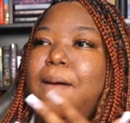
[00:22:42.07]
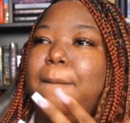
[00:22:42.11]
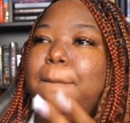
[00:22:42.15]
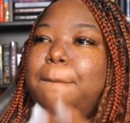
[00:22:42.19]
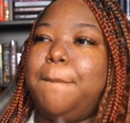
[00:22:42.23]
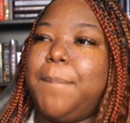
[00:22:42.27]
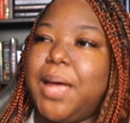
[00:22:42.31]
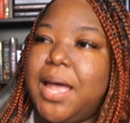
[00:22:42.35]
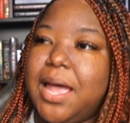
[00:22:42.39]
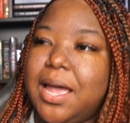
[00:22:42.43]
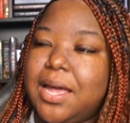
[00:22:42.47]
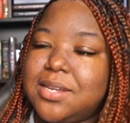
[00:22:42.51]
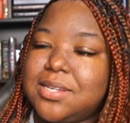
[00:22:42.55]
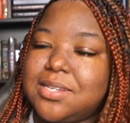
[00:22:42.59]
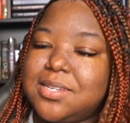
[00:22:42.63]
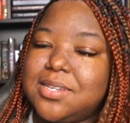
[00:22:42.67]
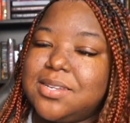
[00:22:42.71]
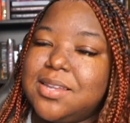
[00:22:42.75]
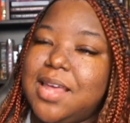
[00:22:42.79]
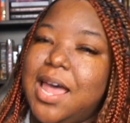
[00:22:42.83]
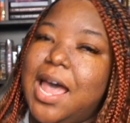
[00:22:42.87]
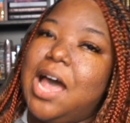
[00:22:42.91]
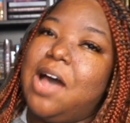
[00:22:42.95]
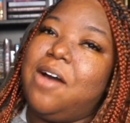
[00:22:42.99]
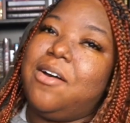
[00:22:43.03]
But
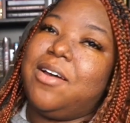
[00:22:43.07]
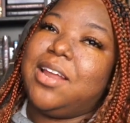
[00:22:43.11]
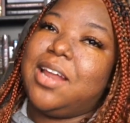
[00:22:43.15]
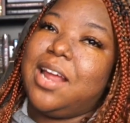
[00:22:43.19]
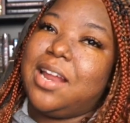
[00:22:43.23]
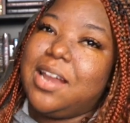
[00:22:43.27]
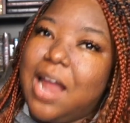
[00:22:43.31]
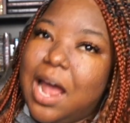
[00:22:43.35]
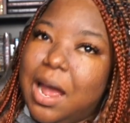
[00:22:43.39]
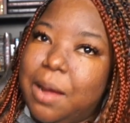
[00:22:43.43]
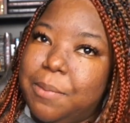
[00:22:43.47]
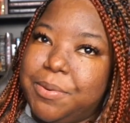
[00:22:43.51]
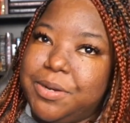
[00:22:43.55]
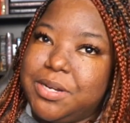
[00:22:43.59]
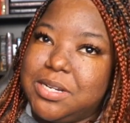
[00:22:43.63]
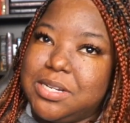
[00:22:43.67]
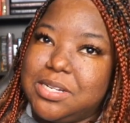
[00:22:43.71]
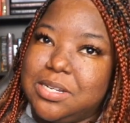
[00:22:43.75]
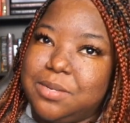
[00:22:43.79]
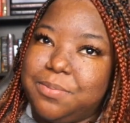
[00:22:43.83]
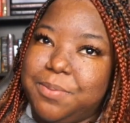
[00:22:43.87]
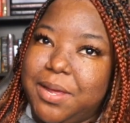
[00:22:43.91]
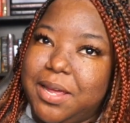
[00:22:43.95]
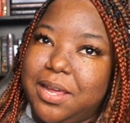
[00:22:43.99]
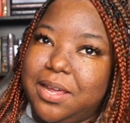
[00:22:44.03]
how can I not
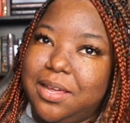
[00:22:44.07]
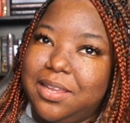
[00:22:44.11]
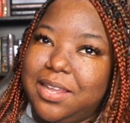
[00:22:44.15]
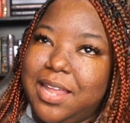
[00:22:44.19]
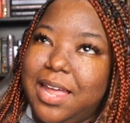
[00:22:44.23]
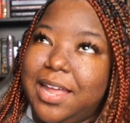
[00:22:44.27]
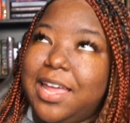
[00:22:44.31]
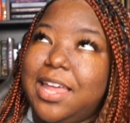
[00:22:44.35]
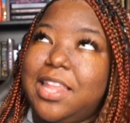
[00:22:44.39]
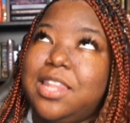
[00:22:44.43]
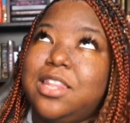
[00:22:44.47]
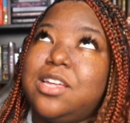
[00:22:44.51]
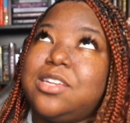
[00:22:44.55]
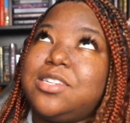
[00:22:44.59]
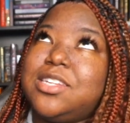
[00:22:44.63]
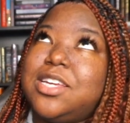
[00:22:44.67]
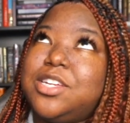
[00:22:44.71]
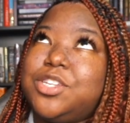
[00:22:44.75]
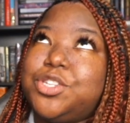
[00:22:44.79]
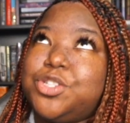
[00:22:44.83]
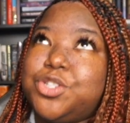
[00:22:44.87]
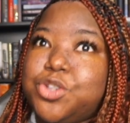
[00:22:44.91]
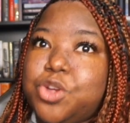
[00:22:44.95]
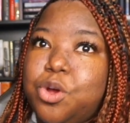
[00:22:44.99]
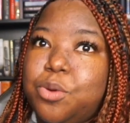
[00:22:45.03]
participate? Like, it looks like
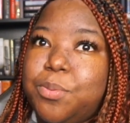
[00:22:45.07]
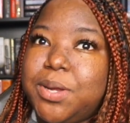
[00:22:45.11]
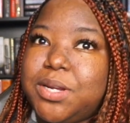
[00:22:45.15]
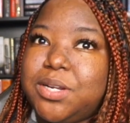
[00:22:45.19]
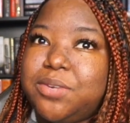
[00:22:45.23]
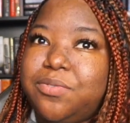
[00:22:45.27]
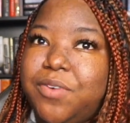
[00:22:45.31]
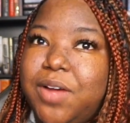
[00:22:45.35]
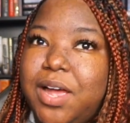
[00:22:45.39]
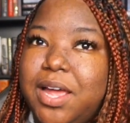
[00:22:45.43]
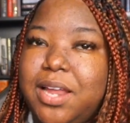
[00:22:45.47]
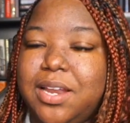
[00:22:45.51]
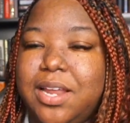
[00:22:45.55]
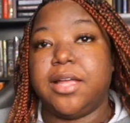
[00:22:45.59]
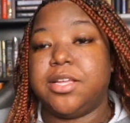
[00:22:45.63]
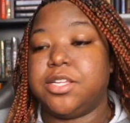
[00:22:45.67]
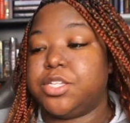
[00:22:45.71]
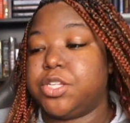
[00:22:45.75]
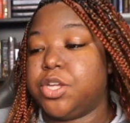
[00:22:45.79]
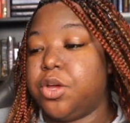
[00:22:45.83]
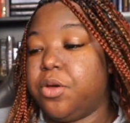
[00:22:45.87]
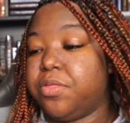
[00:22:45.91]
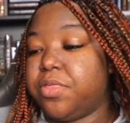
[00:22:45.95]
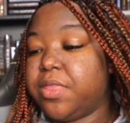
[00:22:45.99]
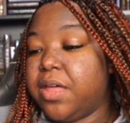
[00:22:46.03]
so much fun.
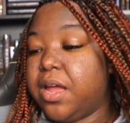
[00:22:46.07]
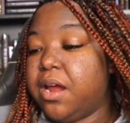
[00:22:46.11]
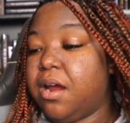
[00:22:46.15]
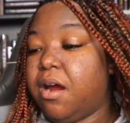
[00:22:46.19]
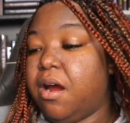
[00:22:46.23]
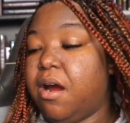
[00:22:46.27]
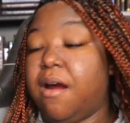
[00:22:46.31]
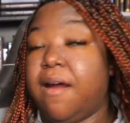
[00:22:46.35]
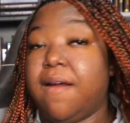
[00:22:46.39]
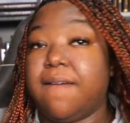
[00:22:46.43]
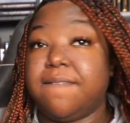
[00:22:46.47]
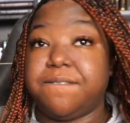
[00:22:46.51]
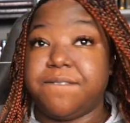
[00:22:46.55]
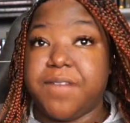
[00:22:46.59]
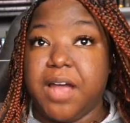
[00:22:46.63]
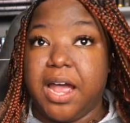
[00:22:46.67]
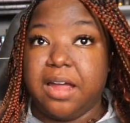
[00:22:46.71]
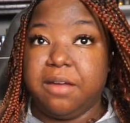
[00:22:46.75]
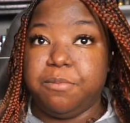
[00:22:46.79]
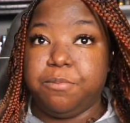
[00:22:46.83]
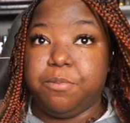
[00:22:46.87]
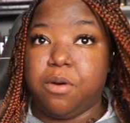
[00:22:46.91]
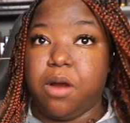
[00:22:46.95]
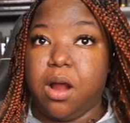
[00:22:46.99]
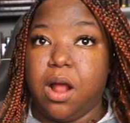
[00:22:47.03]
So there are
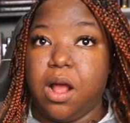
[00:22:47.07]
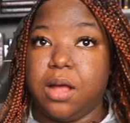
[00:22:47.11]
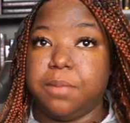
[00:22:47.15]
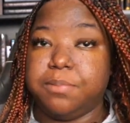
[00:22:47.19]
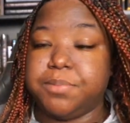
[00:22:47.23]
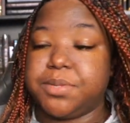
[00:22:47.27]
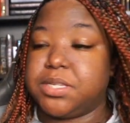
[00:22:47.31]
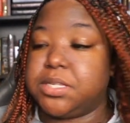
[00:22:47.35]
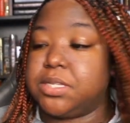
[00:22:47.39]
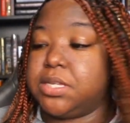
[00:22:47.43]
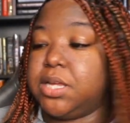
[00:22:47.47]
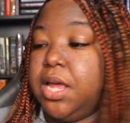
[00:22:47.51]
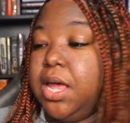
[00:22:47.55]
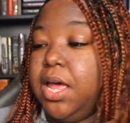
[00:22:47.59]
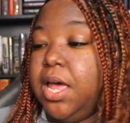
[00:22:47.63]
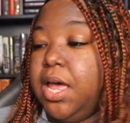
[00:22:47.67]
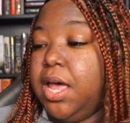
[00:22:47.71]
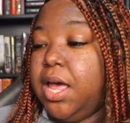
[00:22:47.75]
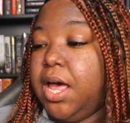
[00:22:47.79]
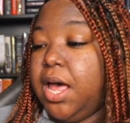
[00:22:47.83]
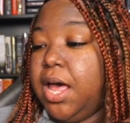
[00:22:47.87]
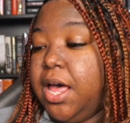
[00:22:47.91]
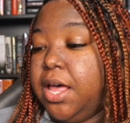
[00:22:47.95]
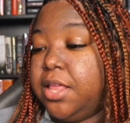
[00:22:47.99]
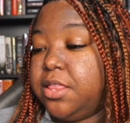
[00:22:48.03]
5 prompts.
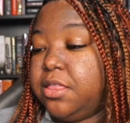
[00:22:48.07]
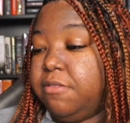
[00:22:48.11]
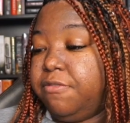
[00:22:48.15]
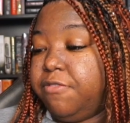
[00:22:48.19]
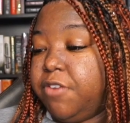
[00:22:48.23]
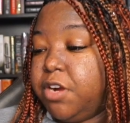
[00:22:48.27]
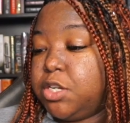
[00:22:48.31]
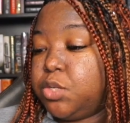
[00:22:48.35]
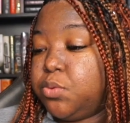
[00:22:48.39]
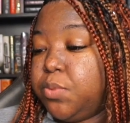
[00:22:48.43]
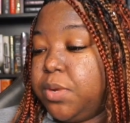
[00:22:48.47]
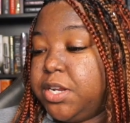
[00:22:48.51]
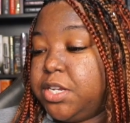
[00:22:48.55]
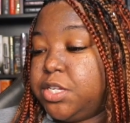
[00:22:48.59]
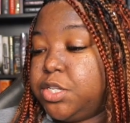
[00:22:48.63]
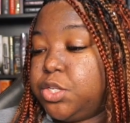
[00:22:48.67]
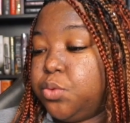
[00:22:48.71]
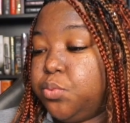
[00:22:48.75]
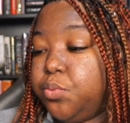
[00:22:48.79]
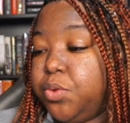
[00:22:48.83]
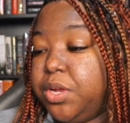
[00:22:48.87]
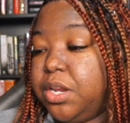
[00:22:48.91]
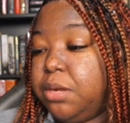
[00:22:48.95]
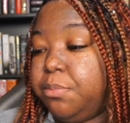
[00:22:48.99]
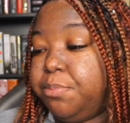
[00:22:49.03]
The first one is to
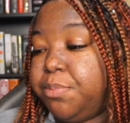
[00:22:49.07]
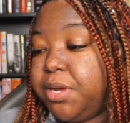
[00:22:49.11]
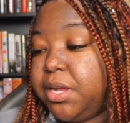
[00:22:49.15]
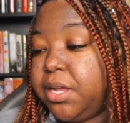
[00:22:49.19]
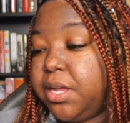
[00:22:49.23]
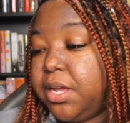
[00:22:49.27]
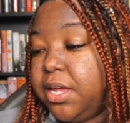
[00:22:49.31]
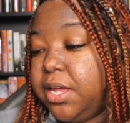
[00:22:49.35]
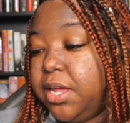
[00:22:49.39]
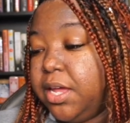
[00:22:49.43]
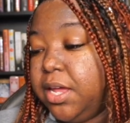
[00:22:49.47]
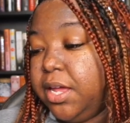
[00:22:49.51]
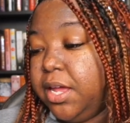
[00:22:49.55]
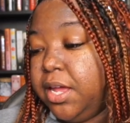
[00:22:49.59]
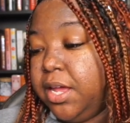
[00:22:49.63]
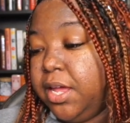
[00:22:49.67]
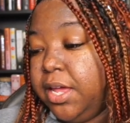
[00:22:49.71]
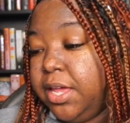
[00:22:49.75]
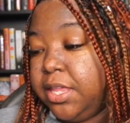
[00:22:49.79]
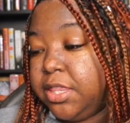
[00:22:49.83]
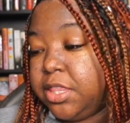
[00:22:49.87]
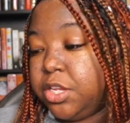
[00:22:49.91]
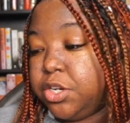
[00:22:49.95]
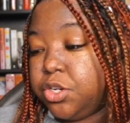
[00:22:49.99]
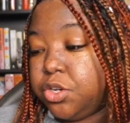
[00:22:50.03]
read a book
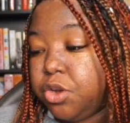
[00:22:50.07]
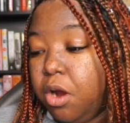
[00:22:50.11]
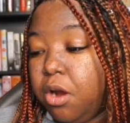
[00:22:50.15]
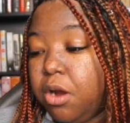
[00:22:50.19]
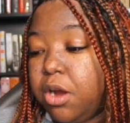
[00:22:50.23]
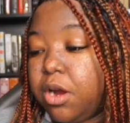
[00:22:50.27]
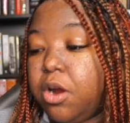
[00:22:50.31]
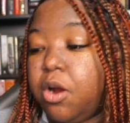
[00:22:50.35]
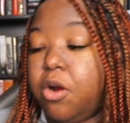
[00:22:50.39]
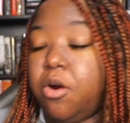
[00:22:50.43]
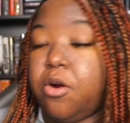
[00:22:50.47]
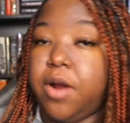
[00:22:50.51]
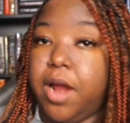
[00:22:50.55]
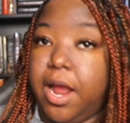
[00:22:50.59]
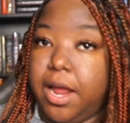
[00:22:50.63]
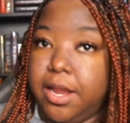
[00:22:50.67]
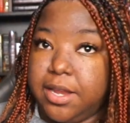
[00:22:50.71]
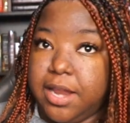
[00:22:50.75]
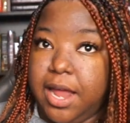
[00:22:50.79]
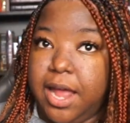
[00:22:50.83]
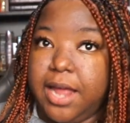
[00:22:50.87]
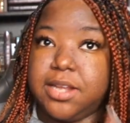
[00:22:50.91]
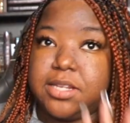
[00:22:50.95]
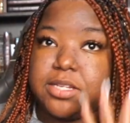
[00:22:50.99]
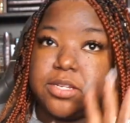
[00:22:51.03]
in the dark or at
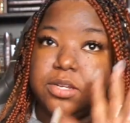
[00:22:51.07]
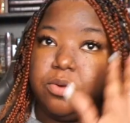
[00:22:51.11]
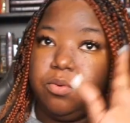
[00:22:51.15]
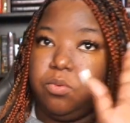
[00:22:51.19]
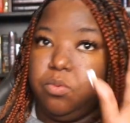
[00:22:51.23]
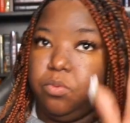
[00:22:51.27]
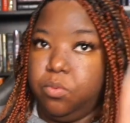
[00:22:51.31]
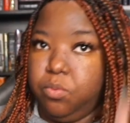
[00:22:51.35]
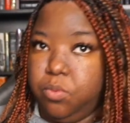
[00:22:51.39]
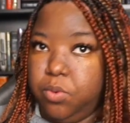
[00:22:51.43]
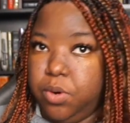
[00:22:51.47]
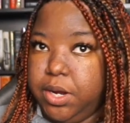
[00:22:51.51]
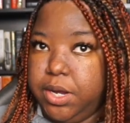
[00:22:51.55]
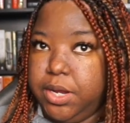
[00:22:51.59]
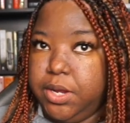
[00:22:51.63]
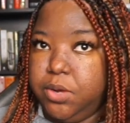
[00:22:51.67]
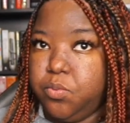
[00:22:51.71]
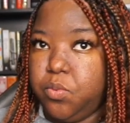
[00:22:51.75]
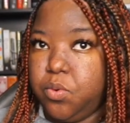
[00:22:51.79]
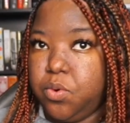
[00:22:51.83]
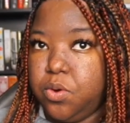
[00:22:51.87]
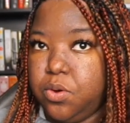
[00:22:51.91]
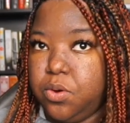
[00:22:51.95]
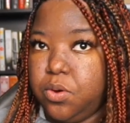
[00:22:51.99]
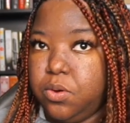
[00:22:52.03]
night. We
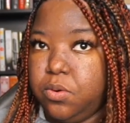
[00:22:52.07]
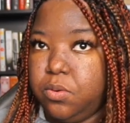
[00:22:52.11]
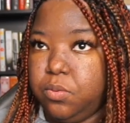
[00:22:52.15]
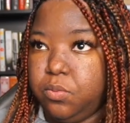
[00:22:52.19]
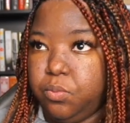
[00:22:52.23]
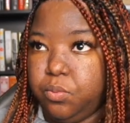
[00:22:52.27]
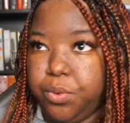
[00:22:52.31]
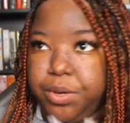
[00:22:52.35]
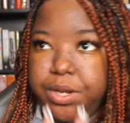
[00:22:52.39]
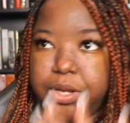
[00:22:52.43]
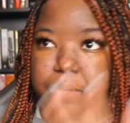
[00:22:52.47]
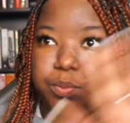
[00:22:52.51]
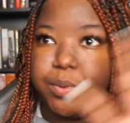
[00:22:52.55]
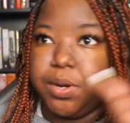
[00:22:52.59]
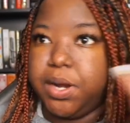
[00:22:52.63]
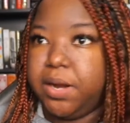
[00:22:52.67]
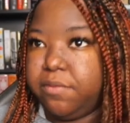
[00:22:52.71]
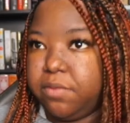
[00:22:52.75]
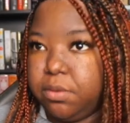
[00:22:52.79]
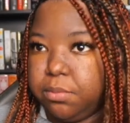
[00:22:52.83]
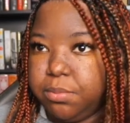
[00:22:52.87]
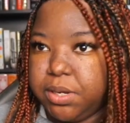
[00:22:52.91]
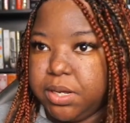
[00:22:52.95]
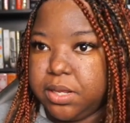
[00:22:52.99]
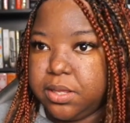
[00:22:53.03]
will read
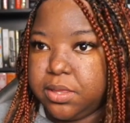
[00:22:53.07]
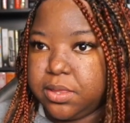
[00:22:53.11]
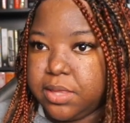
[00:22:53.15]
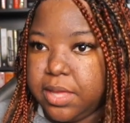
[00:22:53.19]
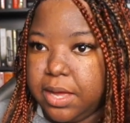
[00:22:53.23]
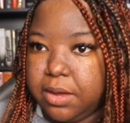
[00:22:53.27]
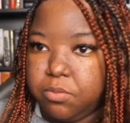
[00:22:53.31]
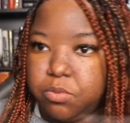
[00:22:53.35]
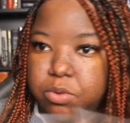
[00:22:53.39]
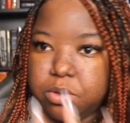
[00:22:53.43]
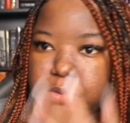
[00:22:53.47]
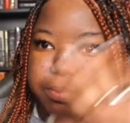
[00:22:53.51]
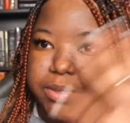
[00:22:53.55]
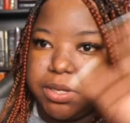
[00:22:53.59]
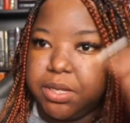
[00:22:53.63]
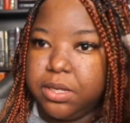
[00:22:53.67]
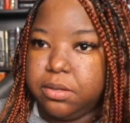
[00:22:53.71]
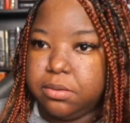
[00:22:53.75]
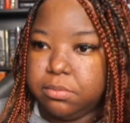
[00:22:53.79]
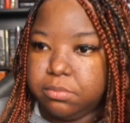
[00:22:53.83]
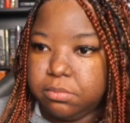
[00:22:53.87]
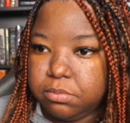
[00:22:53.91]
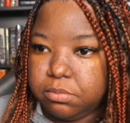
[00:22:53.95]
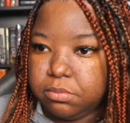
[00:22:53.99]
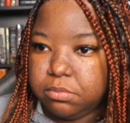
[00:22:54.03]
whatever book that will be
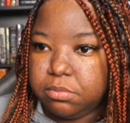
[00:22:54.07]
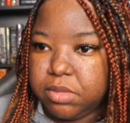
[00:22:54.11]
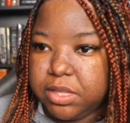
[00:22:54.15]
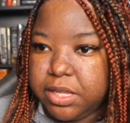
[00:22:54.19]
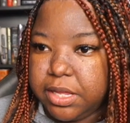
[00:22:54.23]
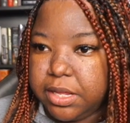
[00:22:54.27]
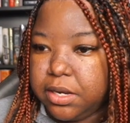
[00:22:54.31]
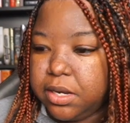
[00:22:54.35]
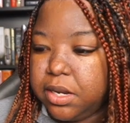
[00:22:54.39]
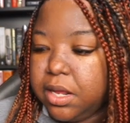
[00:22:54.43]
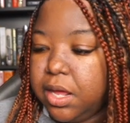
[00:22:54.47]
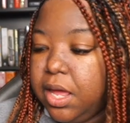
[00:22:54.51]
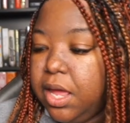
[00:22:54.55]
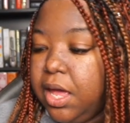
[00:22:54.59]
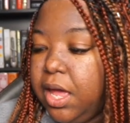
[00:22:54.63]
then.